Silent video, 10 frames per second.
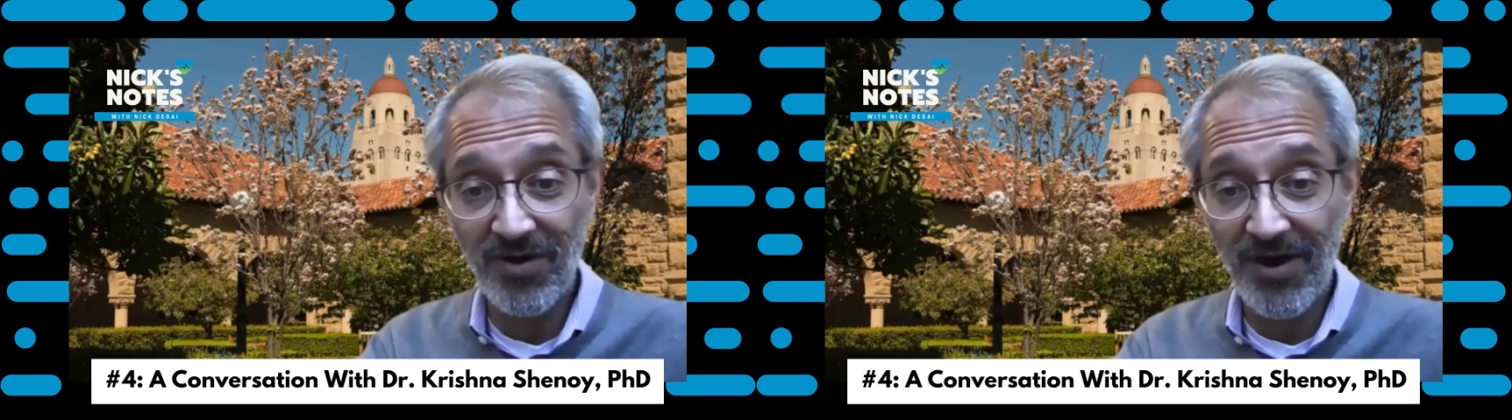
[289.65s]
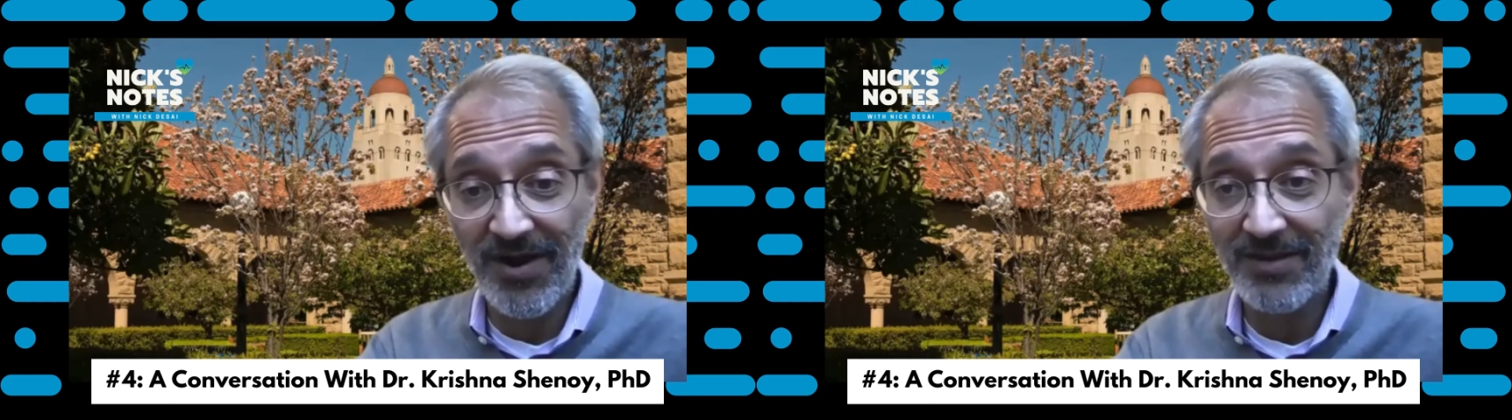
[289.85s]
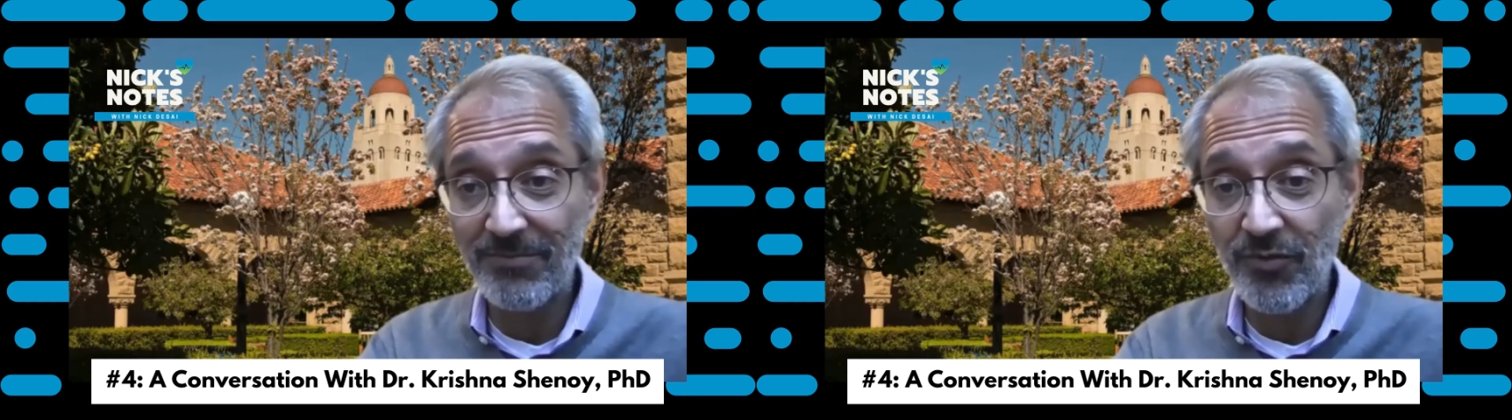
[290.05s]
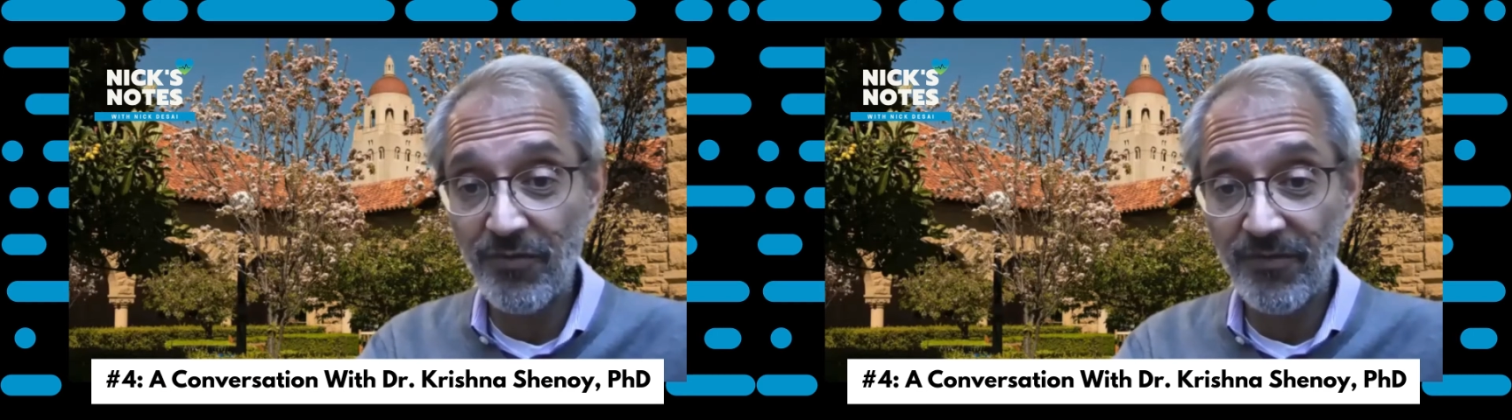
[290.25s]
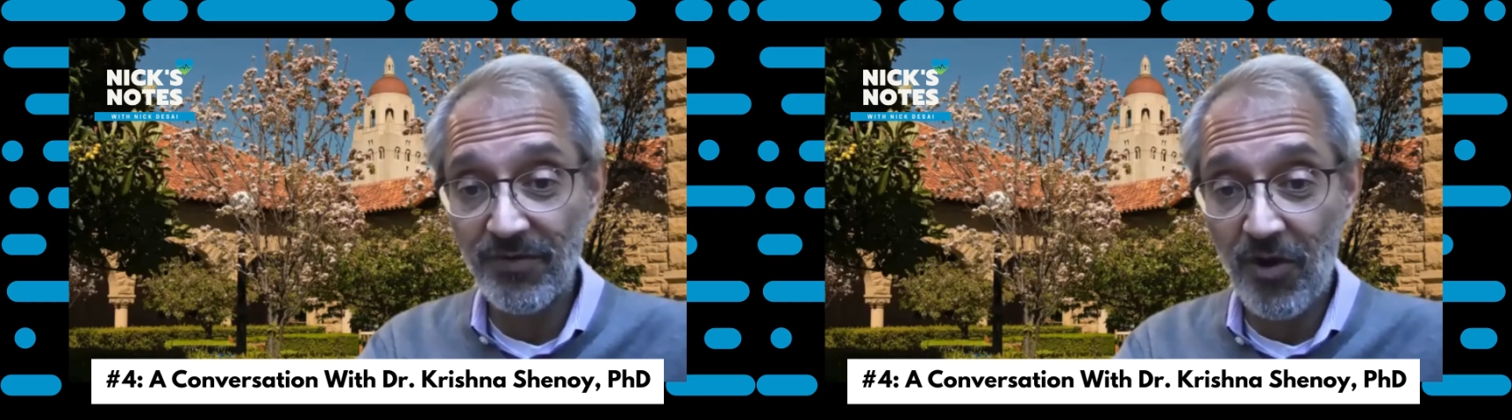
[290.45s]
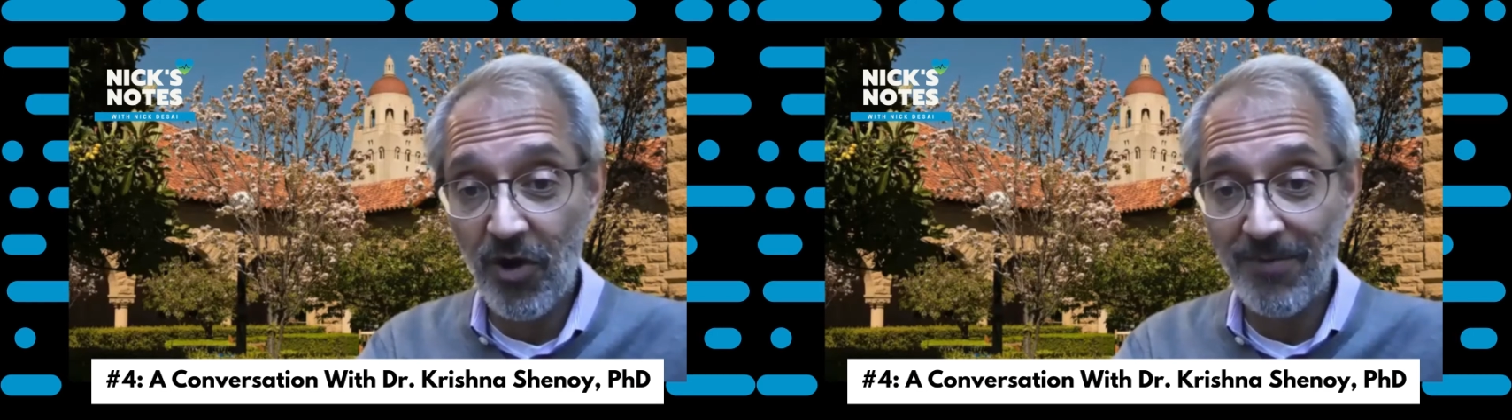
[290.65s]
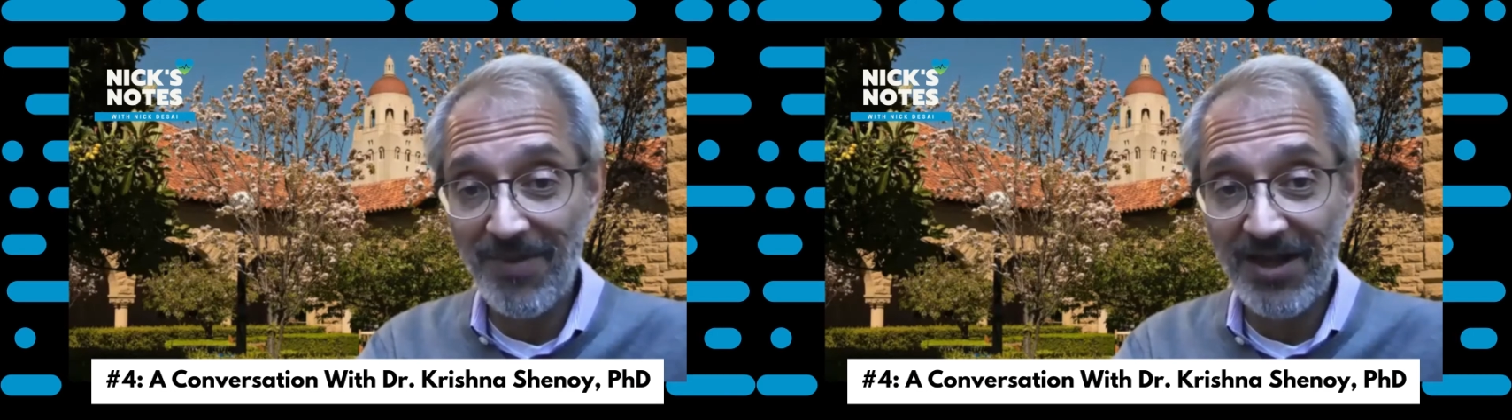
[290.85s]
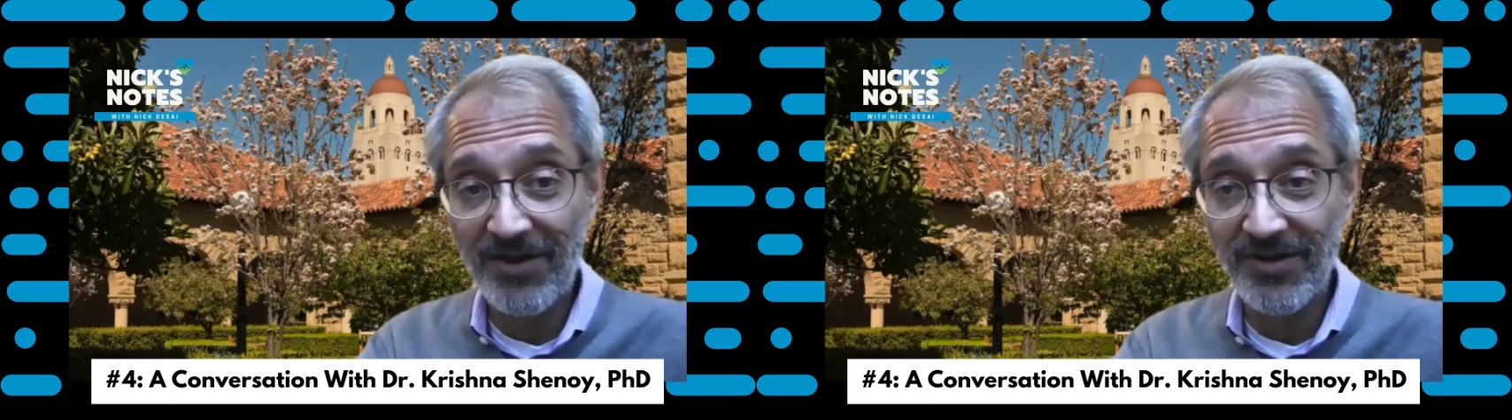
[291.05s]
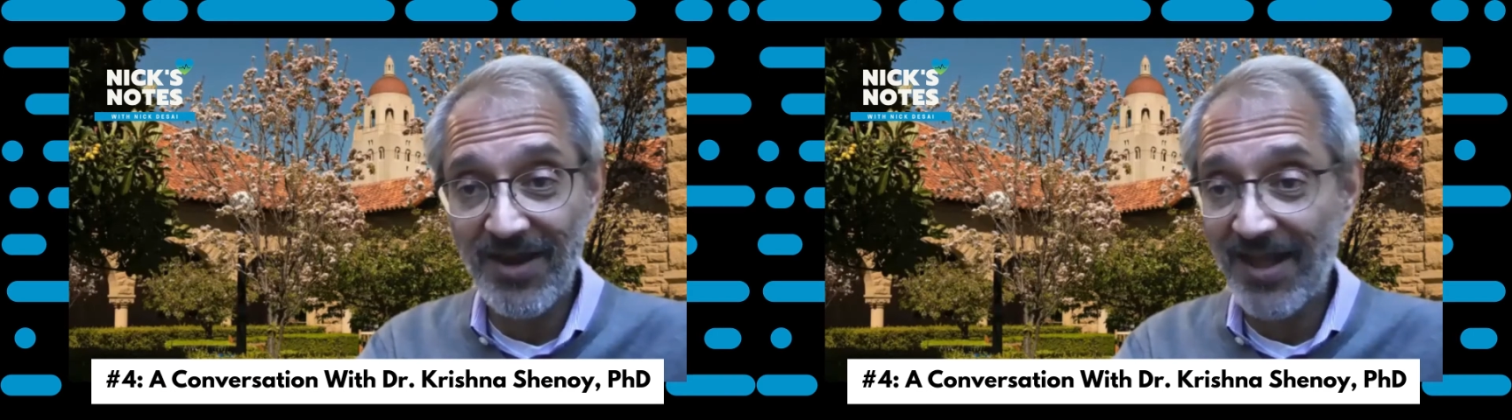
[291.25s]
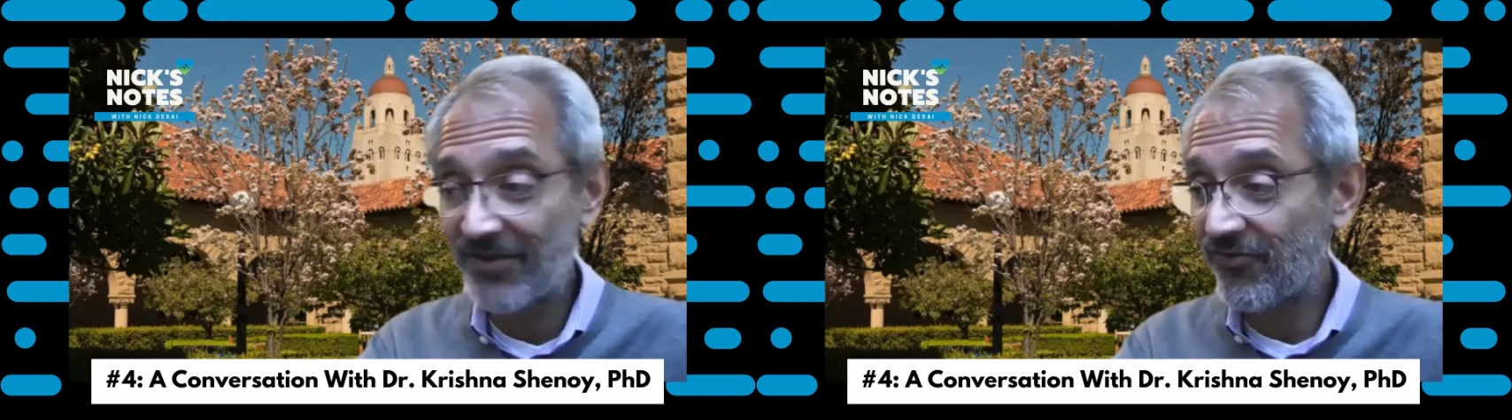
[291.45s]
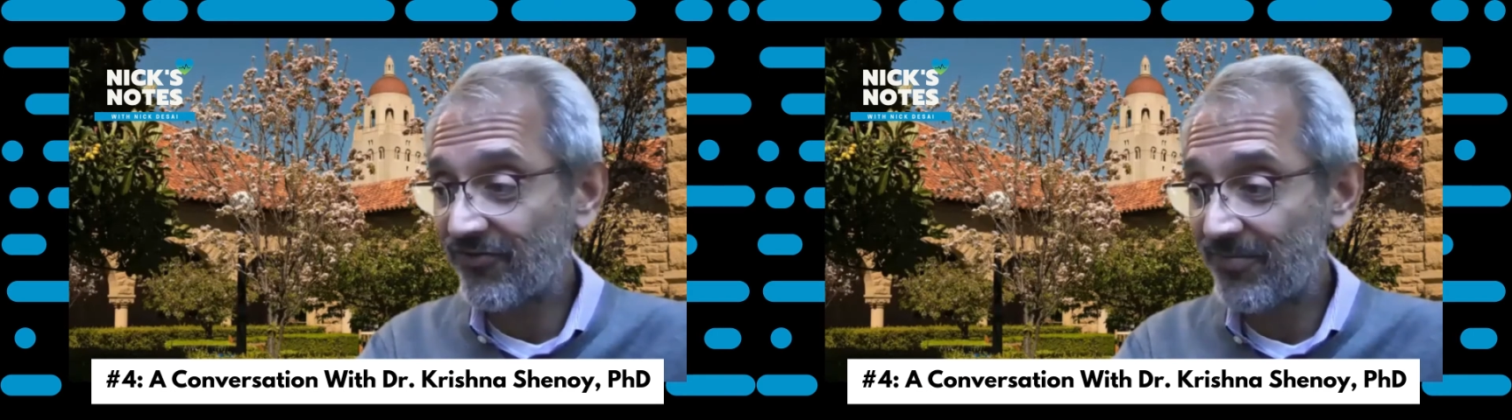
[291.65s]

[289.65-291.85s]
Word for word: or I could move an arm out and not just